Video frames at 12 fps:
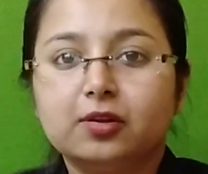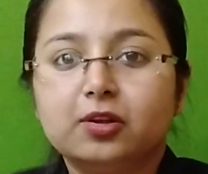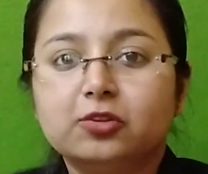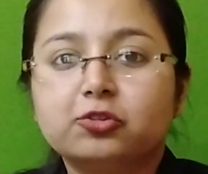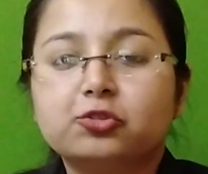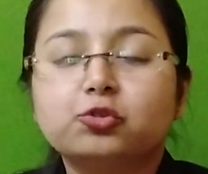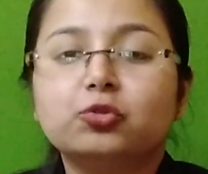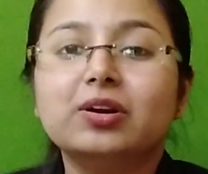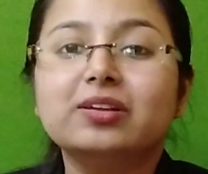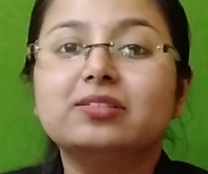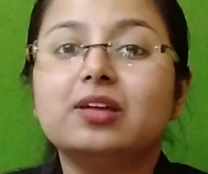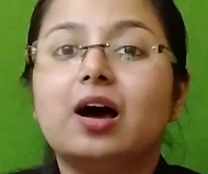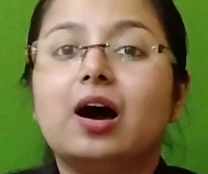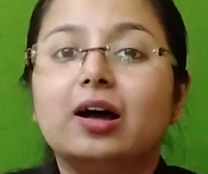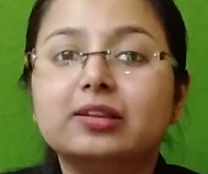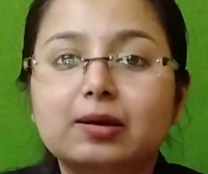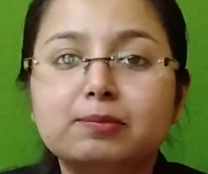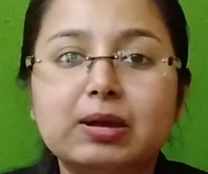So, students, the
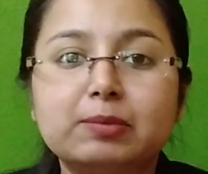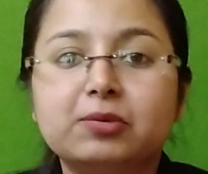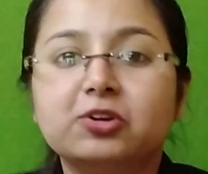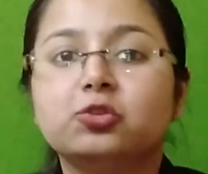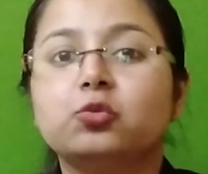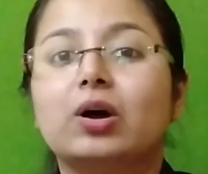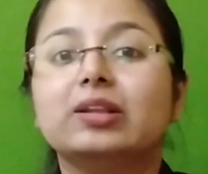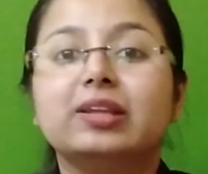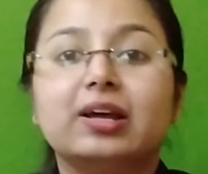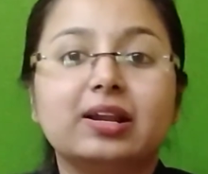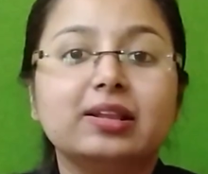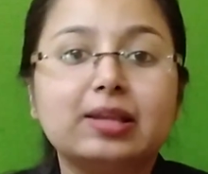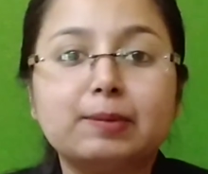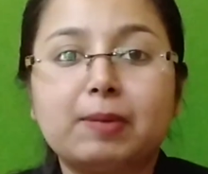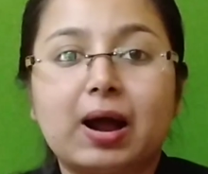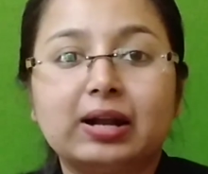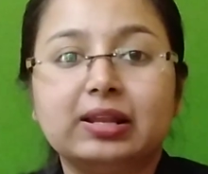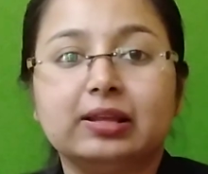other members who are there in the
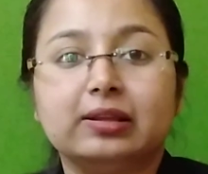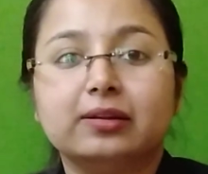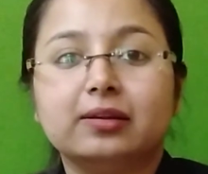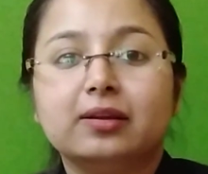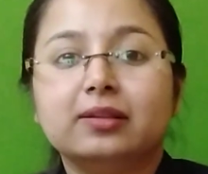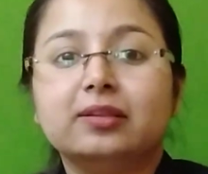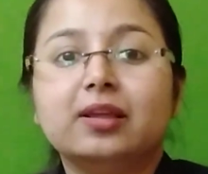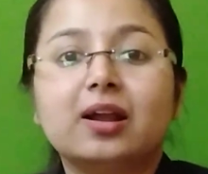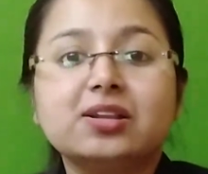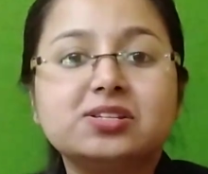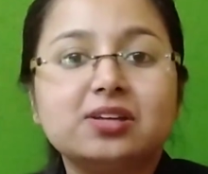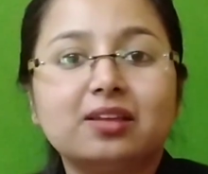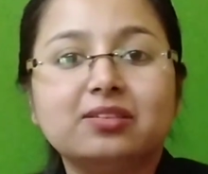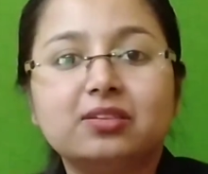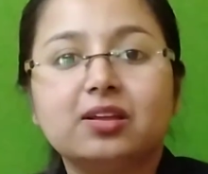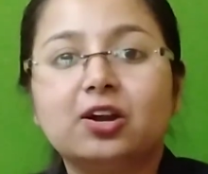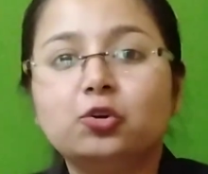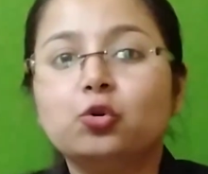party, they are just
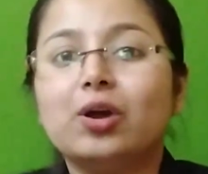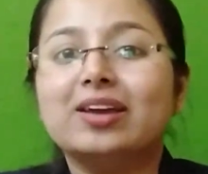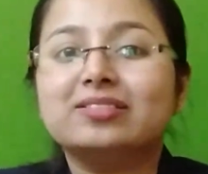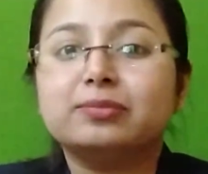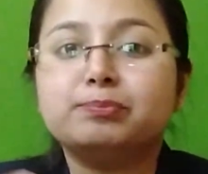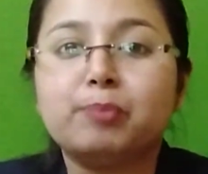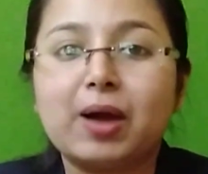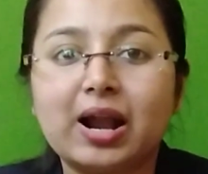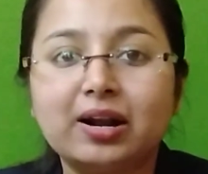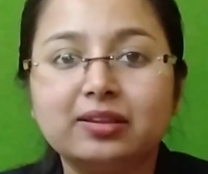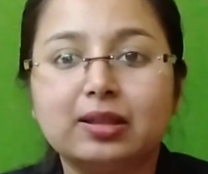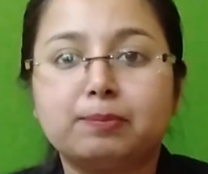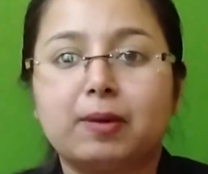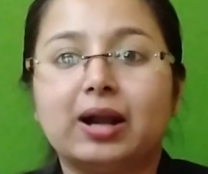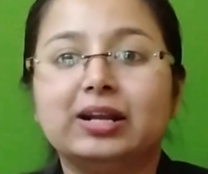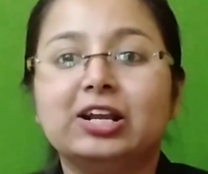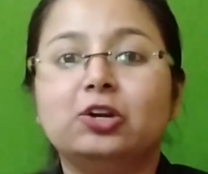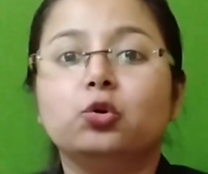there to expand the
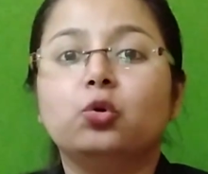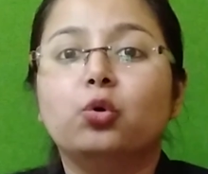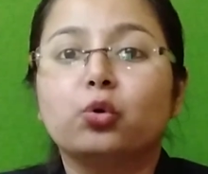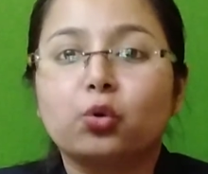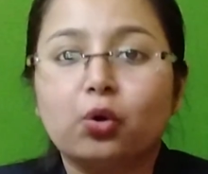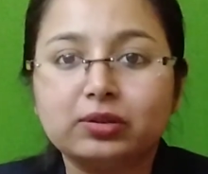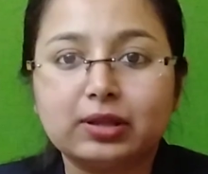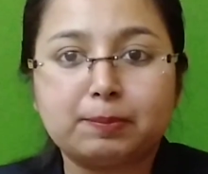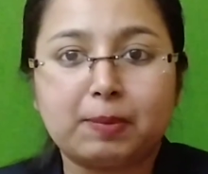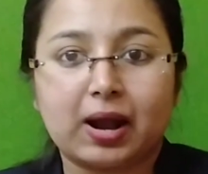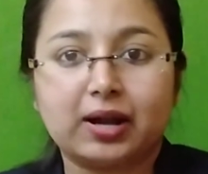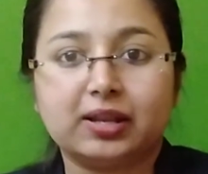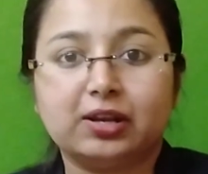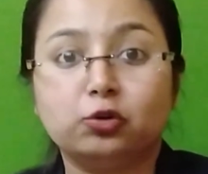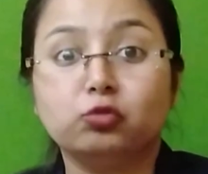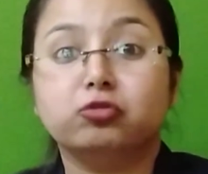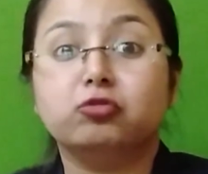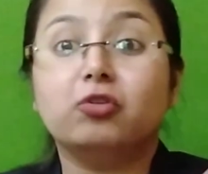party, to grow the party, to
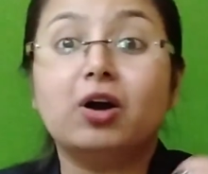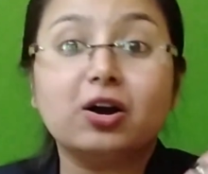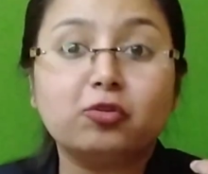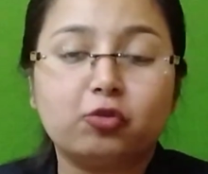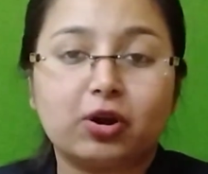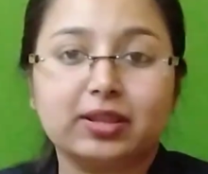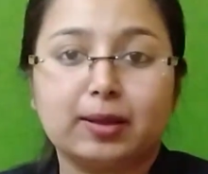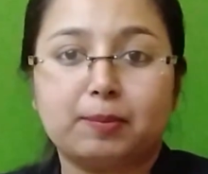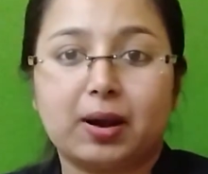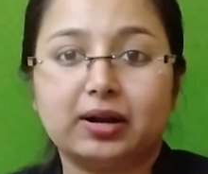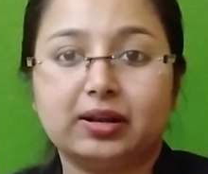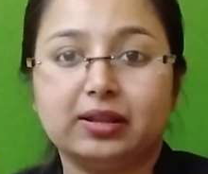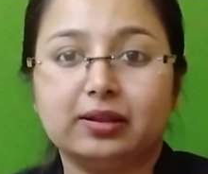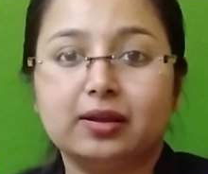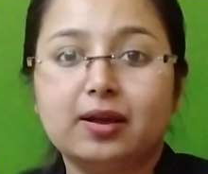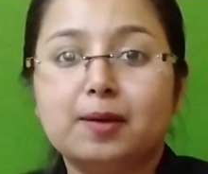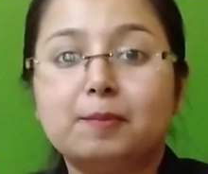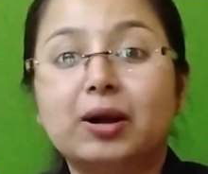work for the party.
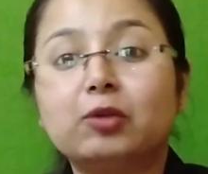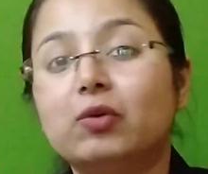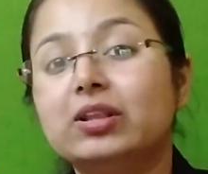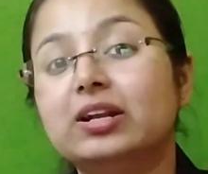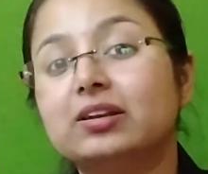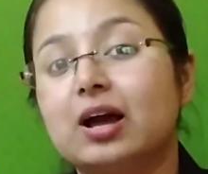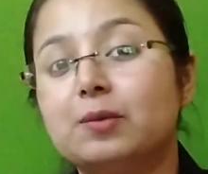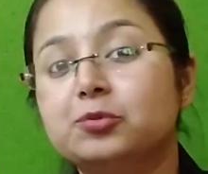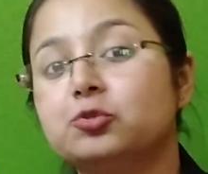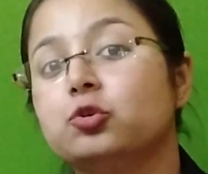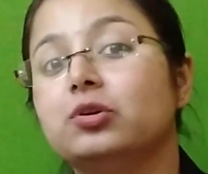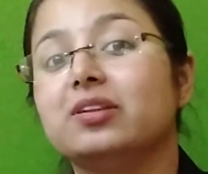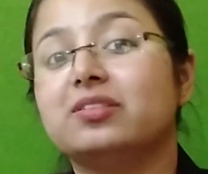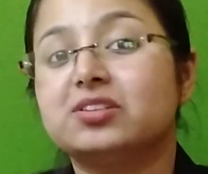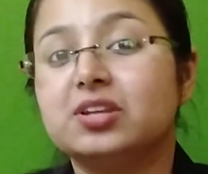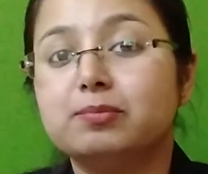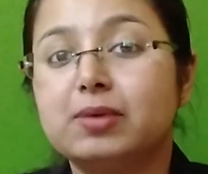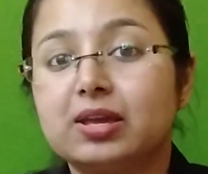But when it comes to
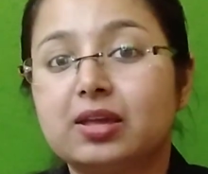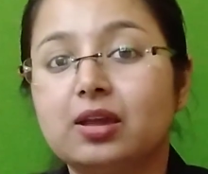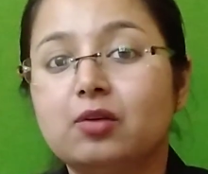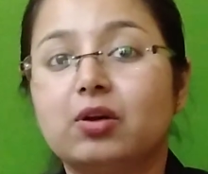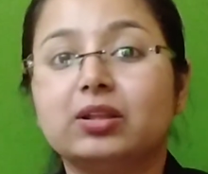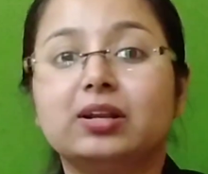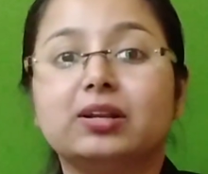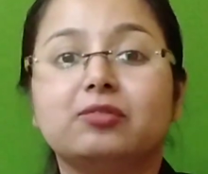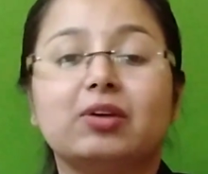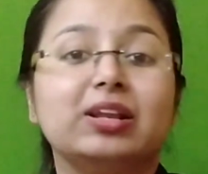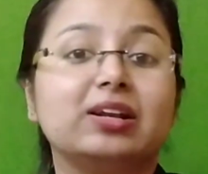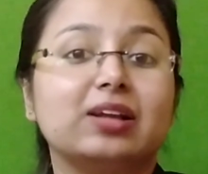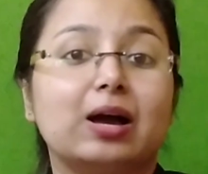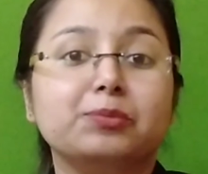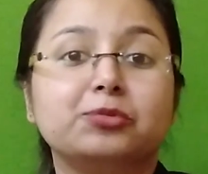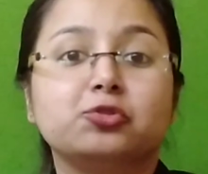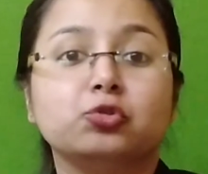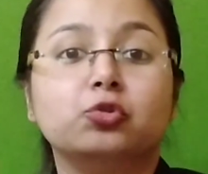decision making, when it
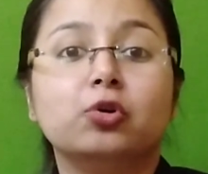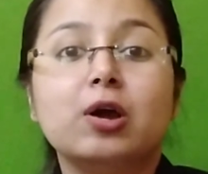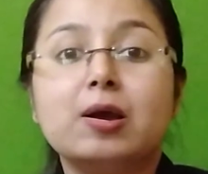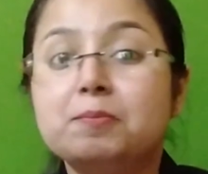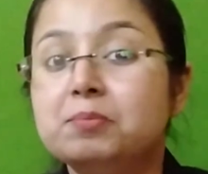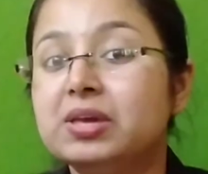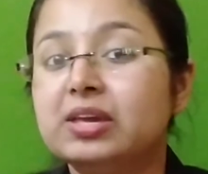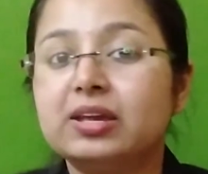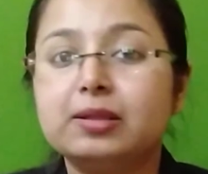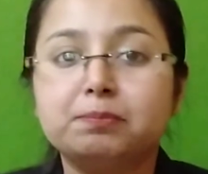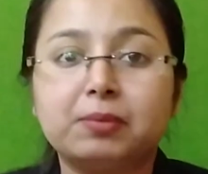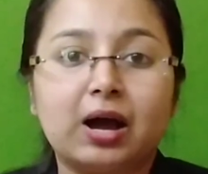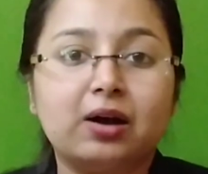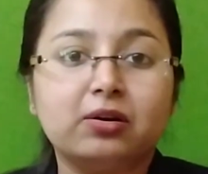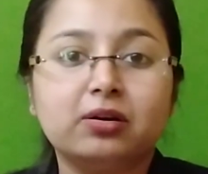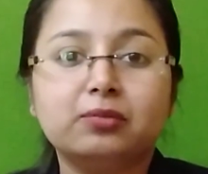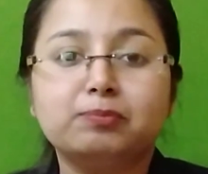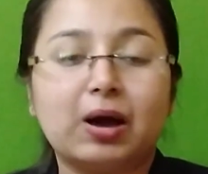comes to being in
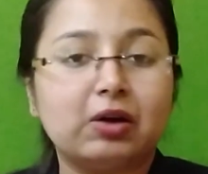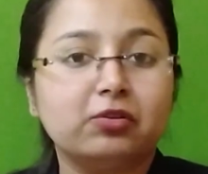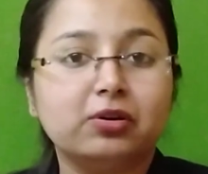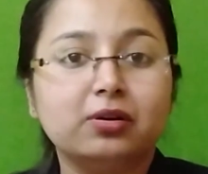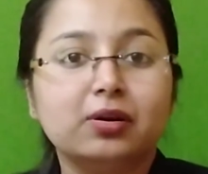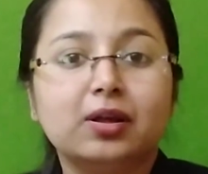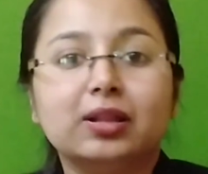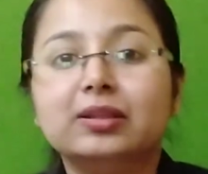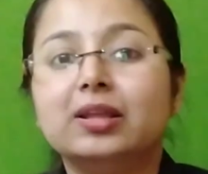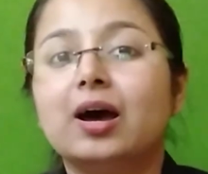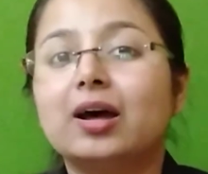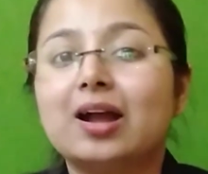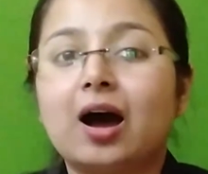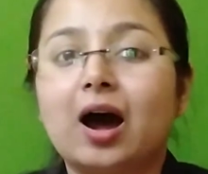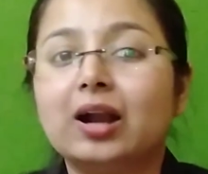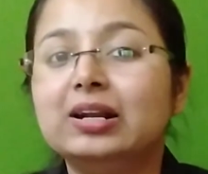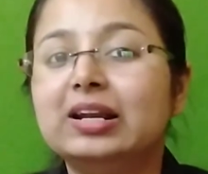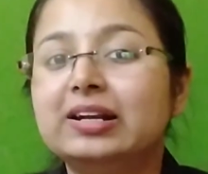power, they are
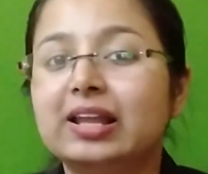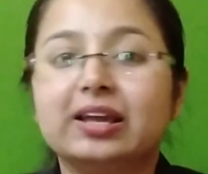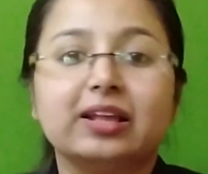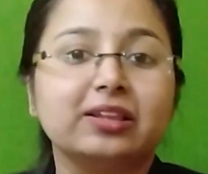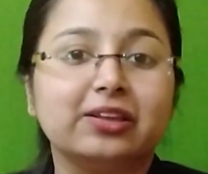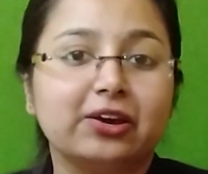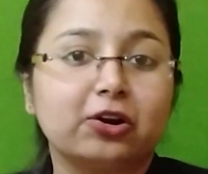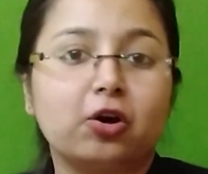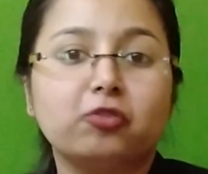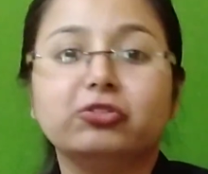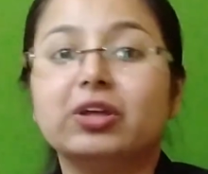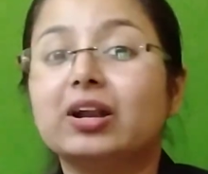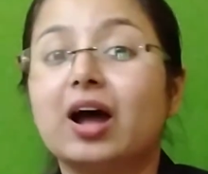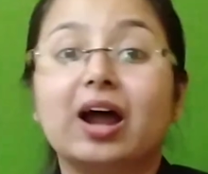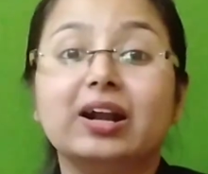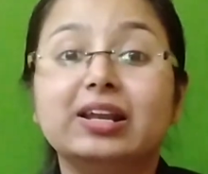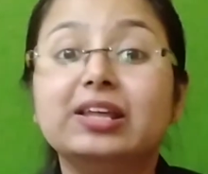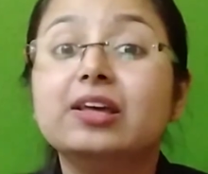hardly taken care of, they are
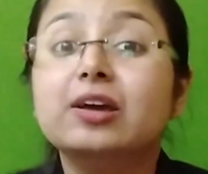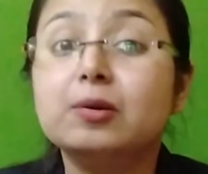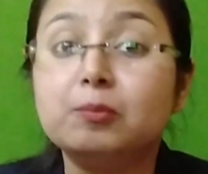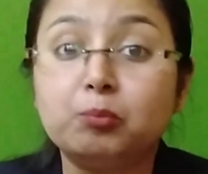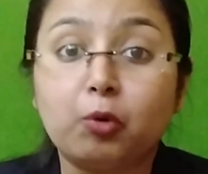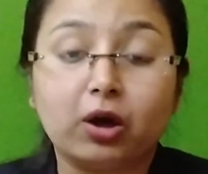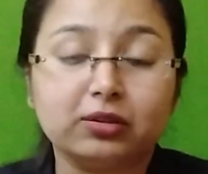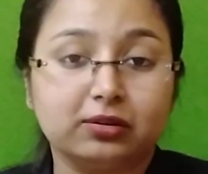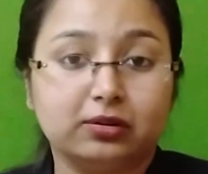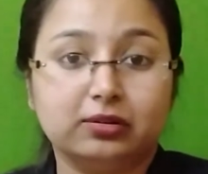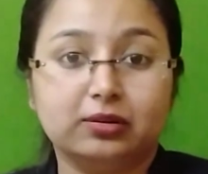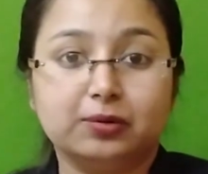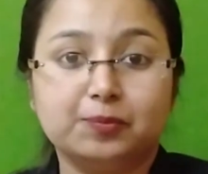hardly bothered.